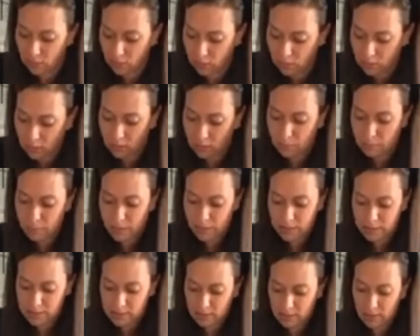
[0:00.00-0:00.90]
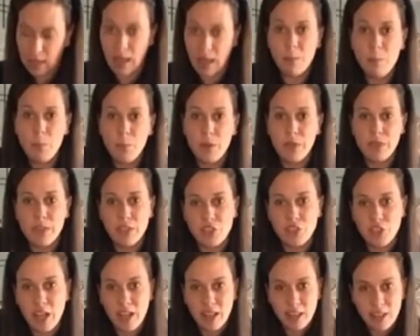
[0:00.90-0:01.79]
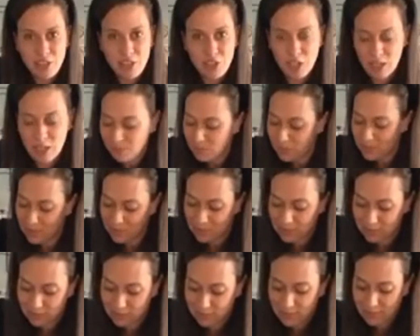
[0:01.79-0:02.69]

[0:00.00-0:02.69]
all mixed up with the chocolate chips.